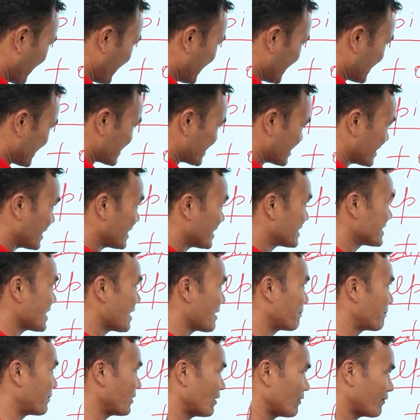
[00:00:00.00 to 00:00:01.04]
is
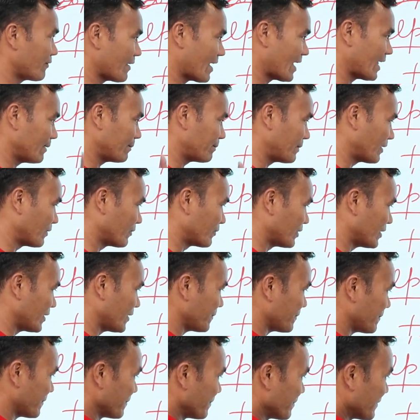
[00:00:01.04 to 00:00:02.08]
example of helping verb.
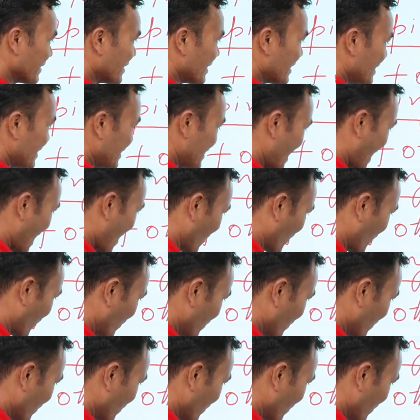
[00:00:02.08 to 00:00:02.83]
Now